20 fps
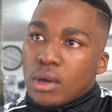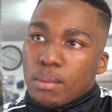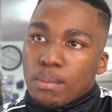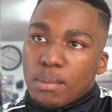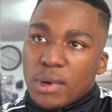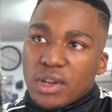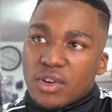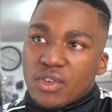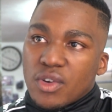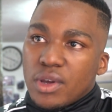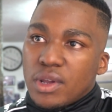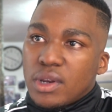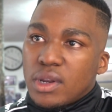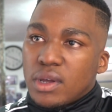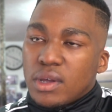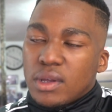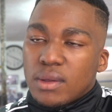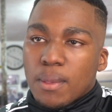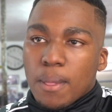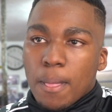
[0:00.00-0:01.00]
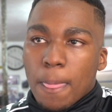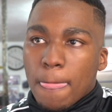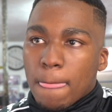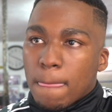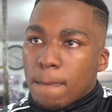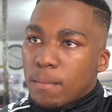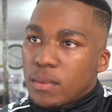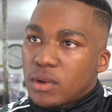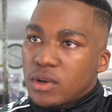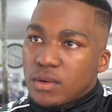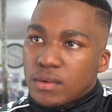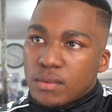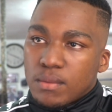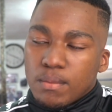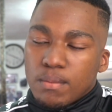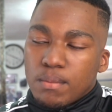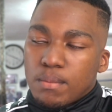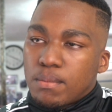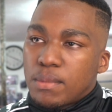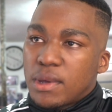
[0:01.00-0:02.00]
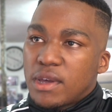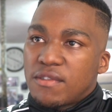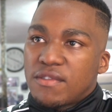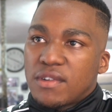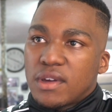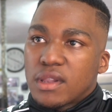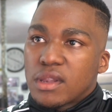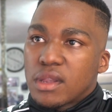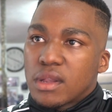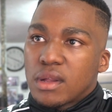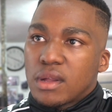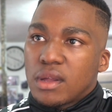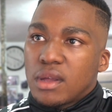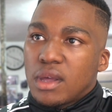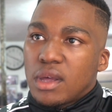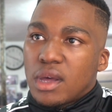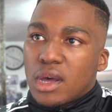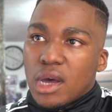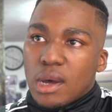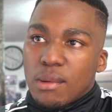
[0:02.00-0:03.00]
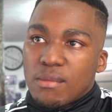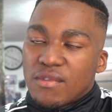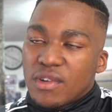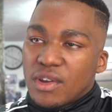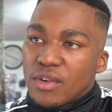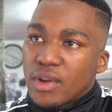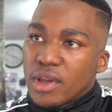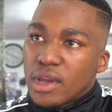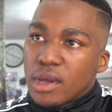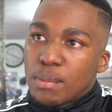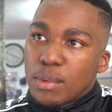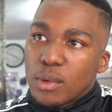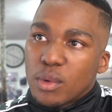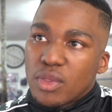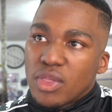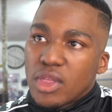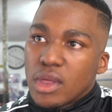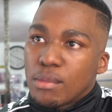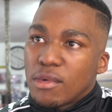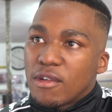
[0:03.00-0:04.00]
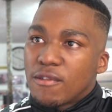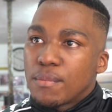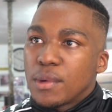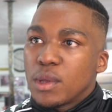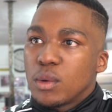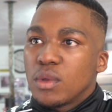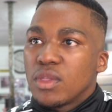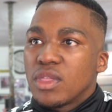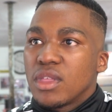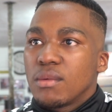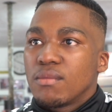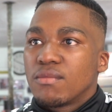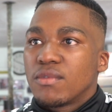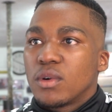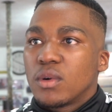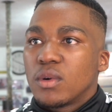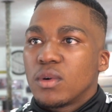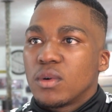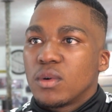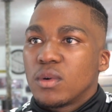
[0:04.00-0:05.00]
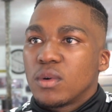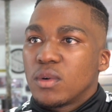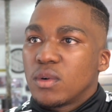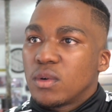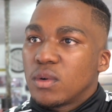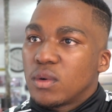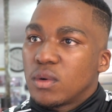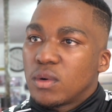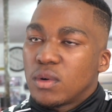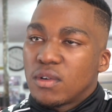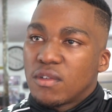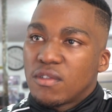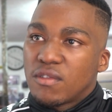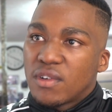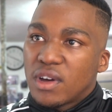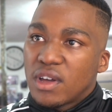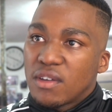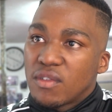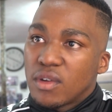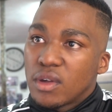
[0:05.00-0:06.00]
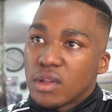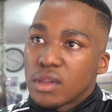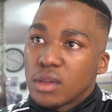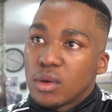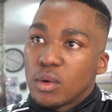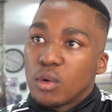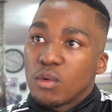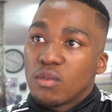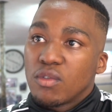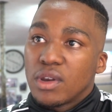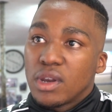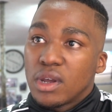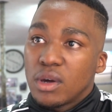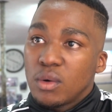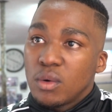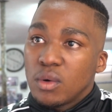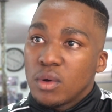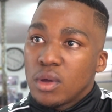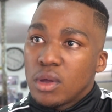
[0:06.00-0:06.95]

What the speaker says: My trainer, perfect. I'm very happy with him. I've been with him for 5 years and over now.